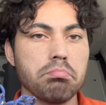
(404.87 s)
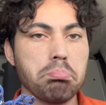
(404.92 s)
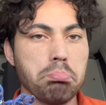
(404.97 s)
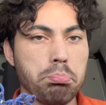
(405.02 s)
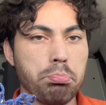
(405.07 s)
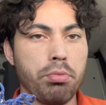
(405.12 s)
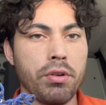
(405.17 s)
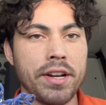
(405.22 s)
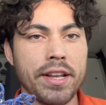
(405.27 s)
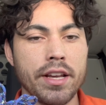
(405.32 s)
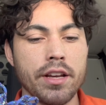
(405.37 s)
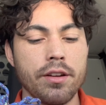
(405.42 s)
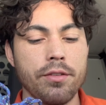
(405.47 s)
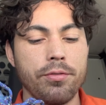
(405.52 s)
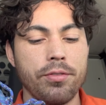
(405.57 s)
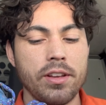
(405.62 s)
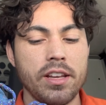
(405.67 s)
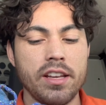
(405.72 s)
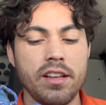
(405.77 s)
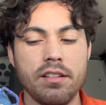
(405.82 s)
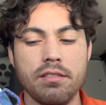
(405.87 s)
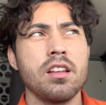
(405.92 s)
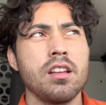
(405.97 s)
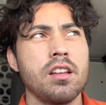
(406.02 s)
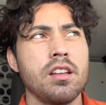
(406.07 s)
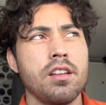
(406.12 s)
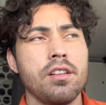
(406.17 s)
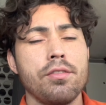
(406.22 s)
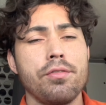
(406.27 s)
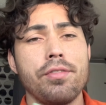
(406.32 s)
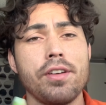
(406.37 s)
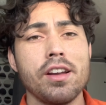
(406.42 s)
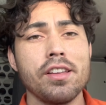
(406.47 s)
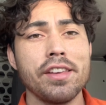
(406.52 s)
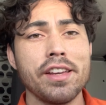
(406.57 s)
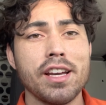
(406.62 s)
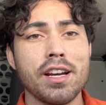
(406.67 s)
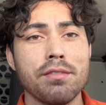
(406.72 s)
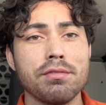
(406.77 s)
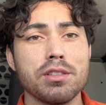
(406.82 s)
Pretty good fit. Fairly
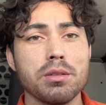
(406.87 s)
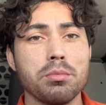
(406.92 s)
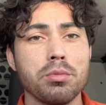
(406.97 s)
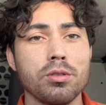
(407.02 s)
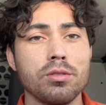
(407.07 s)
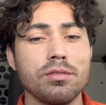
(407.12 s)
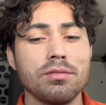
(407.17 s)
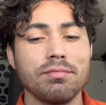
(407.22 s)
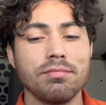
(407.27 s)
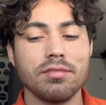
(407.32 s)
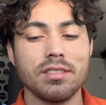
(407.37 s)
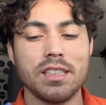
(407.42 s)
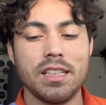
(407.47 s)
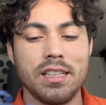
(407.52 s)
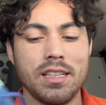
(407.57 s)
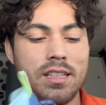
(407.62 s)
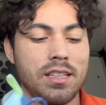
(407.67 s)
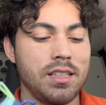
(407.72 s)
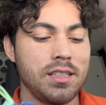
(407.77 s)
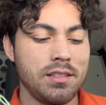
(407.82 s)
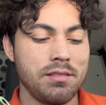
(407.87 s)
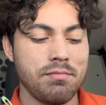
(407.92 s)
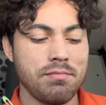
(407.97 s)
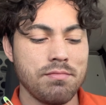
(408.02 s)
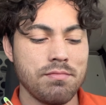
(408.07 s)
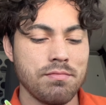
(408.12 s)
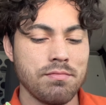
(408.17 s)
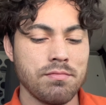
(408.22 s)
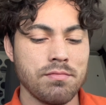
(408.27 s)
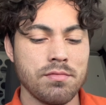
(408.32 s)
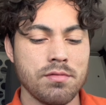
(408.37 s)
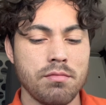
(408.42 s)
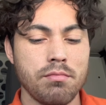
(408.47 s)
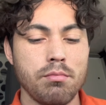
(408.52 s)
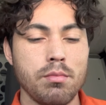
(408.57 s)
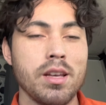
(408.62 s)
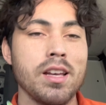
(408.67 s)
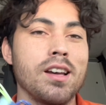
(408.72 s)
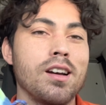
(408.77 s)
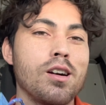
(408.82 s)
comfortable. And
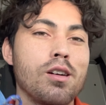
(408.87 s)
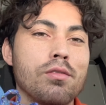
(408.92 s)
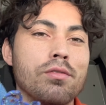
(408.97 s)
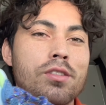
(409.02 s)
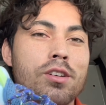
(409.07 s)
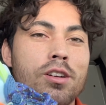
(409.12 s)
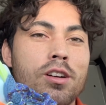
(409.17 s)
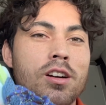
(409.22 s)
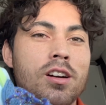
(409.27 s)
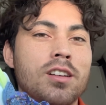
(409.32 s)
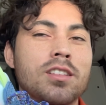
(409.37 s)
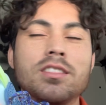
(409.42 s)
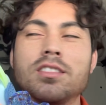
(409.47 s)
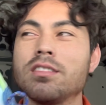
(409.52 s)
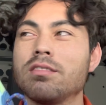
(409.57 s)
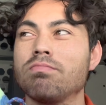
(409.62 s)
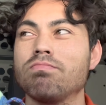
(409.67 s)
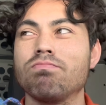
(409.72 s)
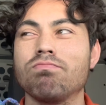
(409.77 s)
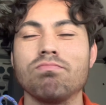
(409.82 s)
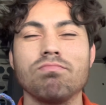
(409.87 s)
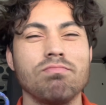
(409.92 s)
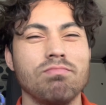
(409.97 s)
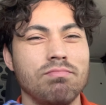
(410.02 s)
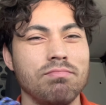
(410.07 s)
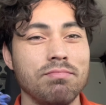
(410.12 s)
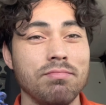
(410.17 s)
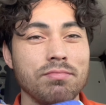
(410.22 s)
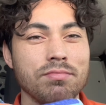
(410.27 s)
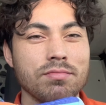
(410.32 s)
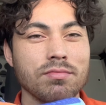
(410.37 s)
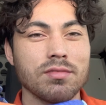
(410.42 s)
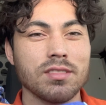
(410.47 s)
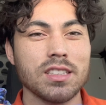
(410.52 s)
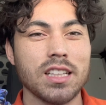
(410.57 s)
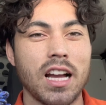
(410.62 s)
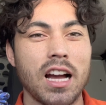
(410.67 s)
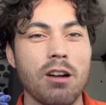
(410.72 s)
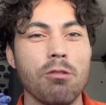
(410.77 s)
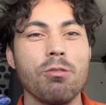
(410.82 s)
man, overall,
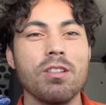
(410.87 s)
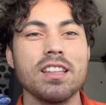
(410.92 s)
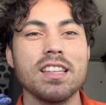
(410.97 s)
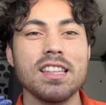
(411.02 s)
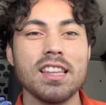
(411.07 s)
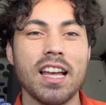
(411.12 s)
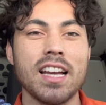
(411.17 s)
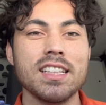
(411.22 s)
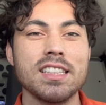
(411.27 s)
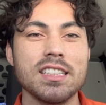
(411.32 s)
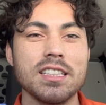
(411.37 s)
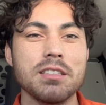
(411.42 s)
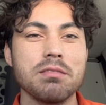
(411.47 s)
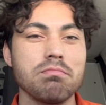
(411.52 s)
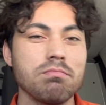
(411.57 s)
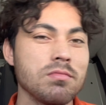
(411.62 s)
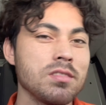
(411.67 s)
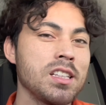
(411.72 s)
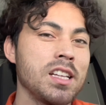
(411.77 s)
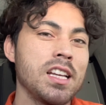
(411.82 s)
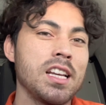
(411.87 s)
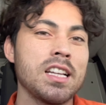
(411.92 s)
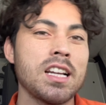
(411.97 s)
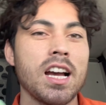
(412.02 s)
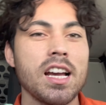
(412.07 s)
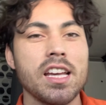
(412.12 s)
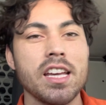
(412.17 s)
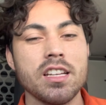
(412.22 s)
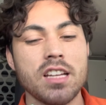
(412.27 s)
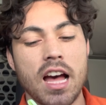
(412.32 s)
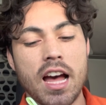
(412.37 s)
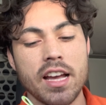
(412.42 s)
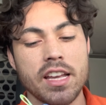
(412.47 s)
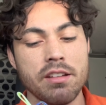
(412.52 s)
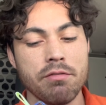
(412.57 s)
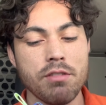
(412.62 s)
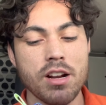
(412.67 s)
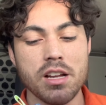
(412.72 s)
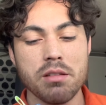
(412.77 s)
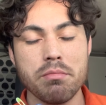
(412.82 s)
I really liked it. And I can
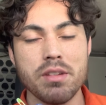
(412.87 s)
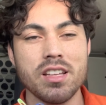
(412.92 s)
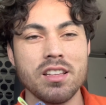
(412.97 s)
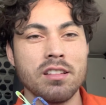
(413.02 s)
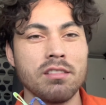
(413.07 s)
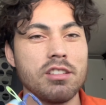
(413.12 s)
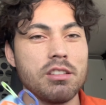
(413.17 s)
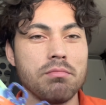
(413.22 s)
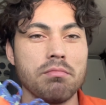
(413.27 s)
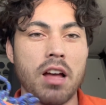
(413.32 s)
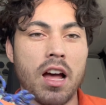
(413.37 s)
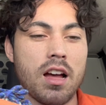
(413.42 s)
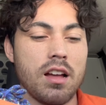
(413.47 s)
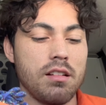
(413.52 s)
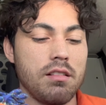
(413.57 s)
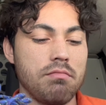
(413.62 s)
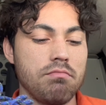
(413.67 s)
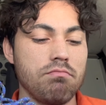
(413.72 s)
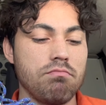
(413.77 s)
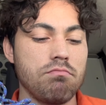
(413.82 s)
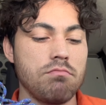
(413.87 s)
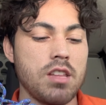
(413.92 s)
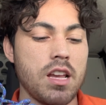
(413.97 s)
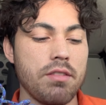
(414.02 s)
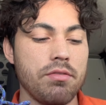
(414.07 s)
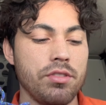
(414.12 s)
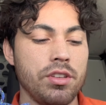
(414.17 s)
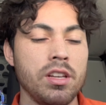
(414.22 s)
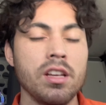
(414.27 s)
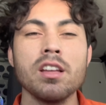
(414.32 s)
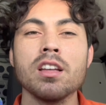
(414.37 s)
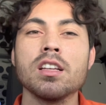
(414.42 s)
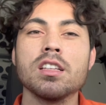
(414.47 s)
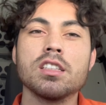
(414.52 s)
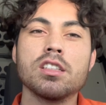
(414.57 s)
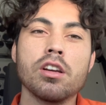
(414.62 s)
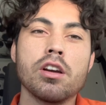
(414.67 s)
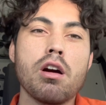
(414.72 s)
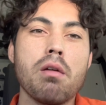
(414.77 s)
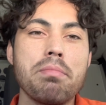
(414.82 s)
recommend. Definitely.
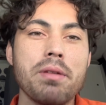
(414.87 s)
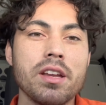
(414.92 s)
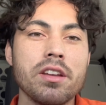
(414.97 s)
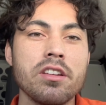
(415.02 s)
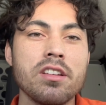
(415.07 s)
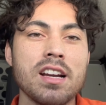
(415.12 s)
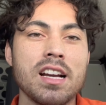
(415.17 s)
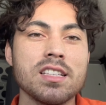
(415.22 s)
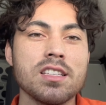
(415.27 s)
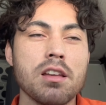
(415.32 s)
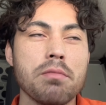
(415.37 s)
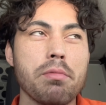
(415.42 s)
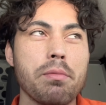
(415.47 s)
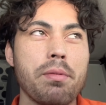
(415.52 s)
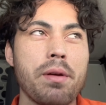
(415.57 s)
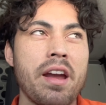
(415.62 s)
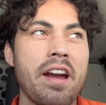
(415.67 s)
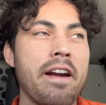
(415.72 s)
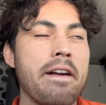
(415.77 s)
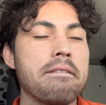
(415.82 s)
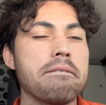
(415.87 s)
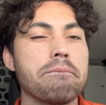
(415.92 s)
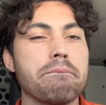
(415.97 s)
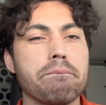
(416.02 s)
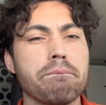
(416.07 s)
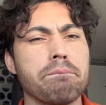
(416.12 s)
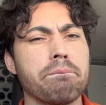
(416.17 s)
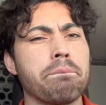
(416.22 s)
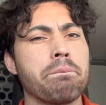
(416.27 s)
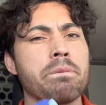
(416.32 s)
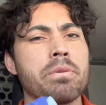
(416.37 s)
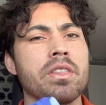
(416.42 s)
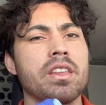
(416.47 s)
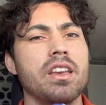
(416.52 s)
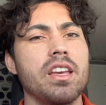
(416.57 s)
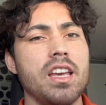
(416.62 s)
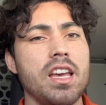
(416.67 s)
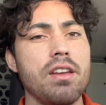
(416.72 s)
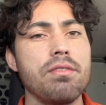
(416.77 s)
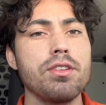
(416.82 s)
So go pick you guys up a pair
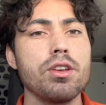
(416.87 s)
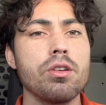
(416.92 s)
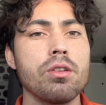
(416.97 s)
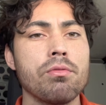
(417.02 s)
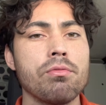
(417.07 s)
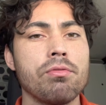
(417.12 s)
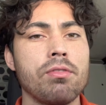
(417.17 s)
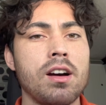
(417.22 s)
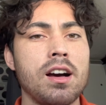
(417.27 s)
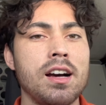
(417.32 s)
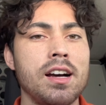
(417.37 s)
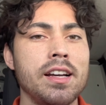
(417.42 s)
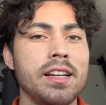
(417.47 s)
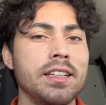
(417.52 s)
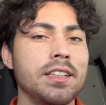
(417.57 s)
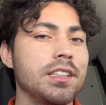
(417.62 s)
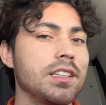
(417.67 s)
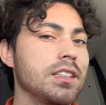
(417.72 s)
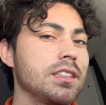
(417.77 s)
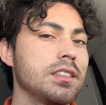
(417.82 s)
if you can find